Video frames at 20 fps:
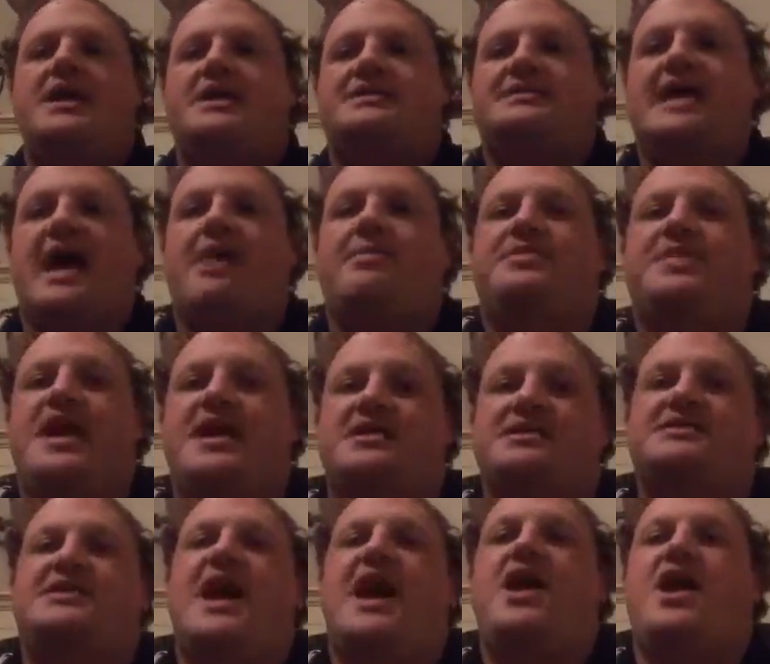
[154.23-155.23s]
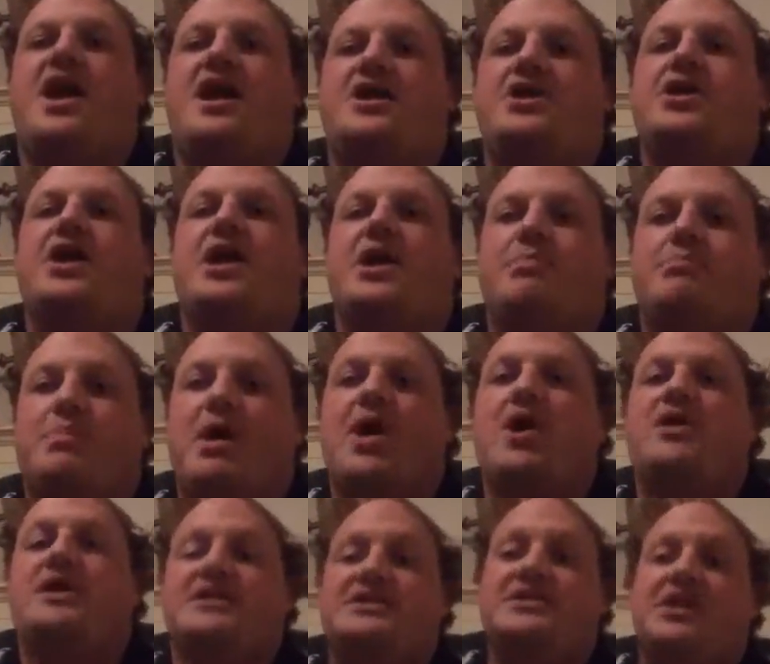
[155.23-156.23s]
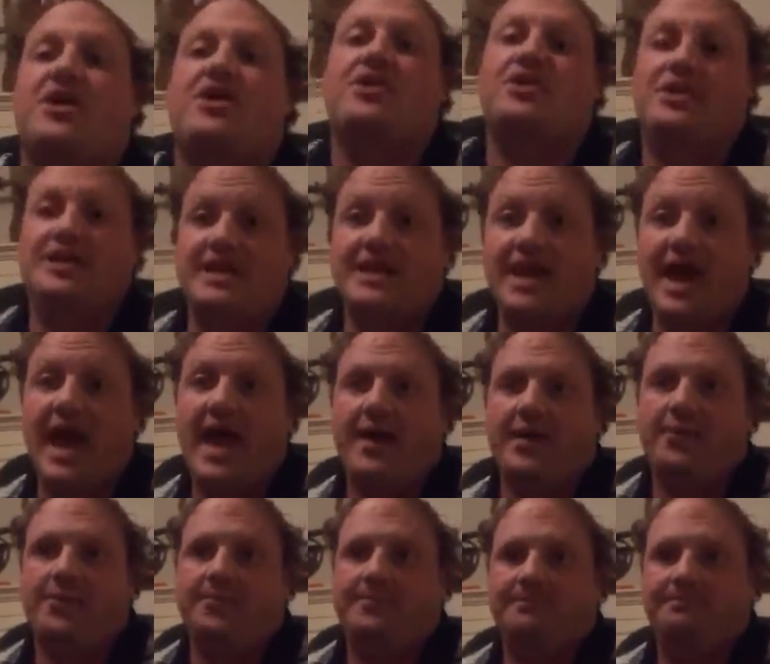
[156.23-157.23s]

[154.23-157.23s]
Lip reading: Sabbath day to Saturday, you're going to burn eternally in hell.